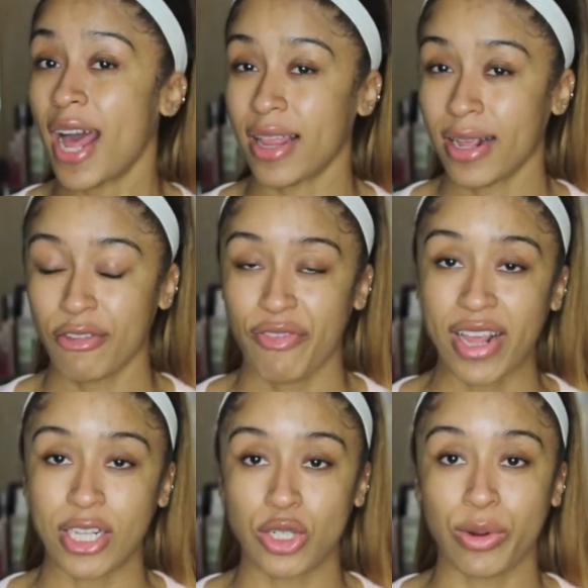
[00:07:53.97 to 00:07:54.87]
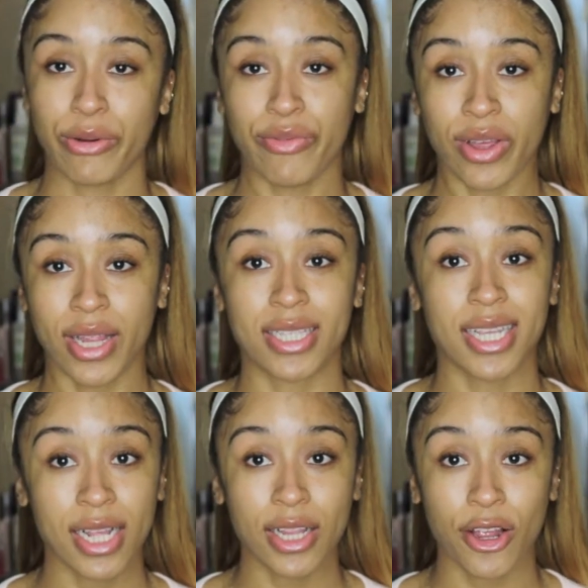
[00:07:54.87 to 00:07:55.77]
I like the fact that you can feel it
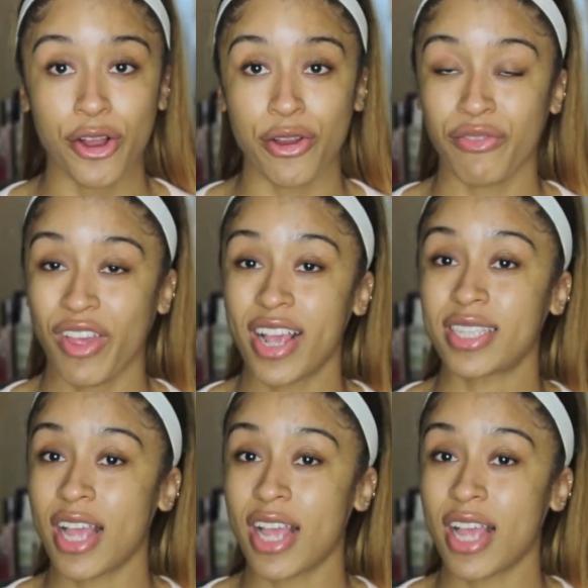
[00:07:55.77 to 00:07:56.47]
tingling on your face.